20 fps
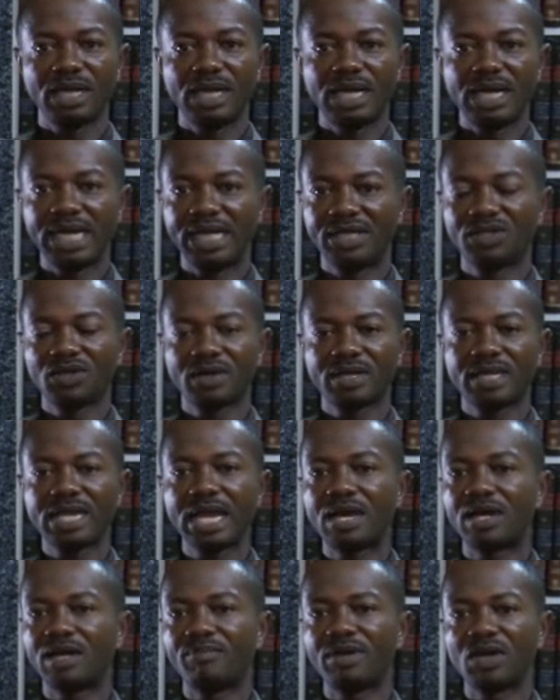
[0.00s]
I don't
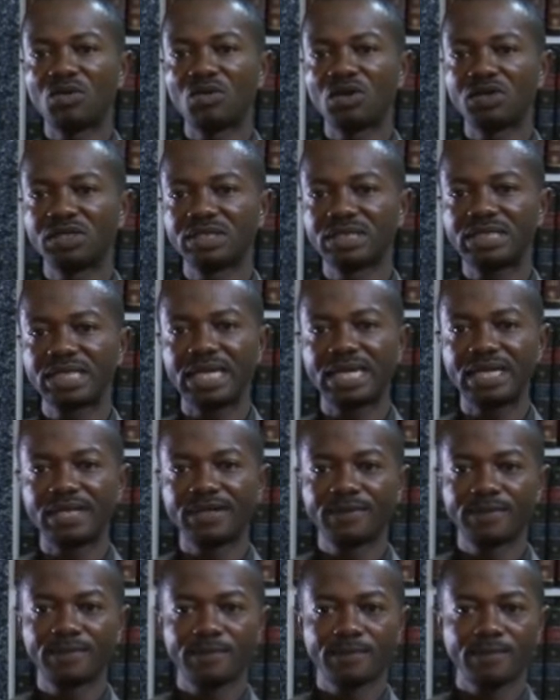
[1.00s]
care about what you say.
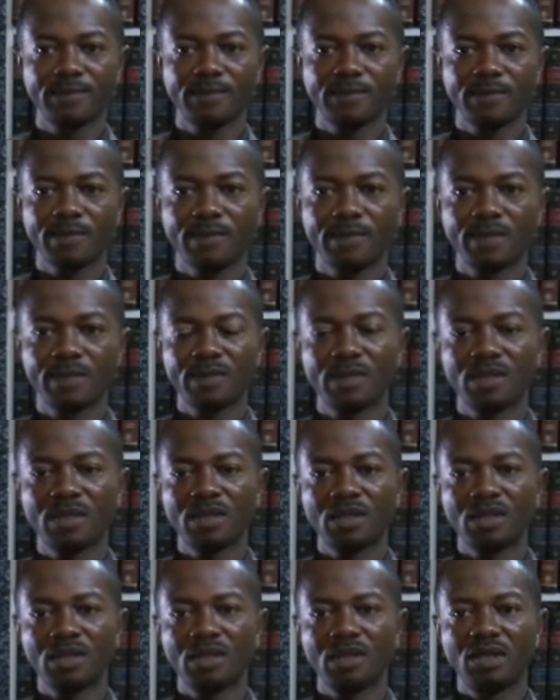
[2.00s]

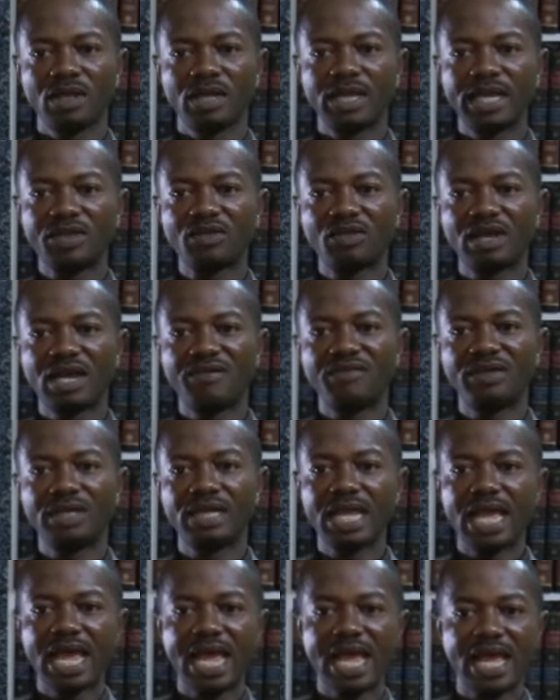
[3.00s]
Like you have in
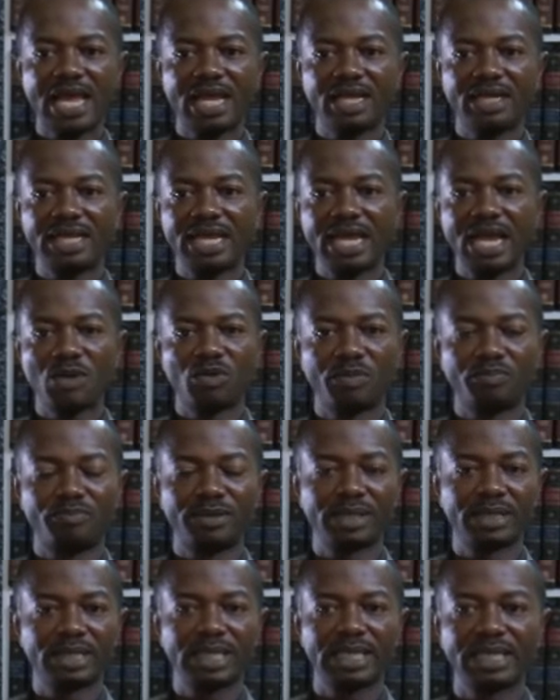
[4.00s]
air, the air will
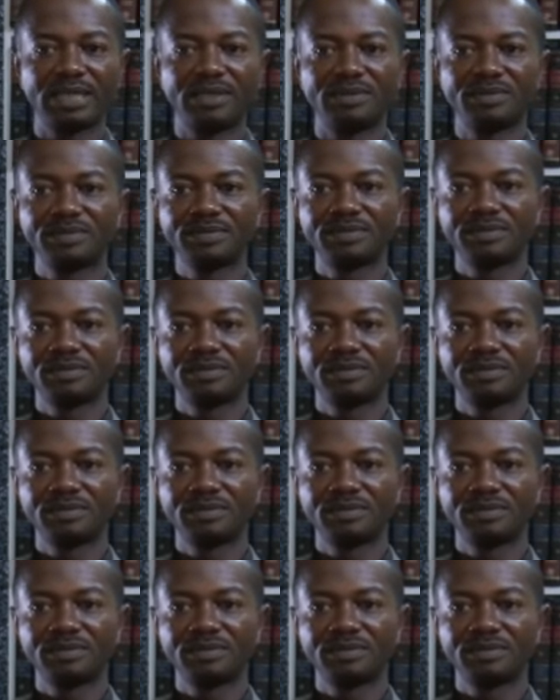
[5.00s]
breathe in.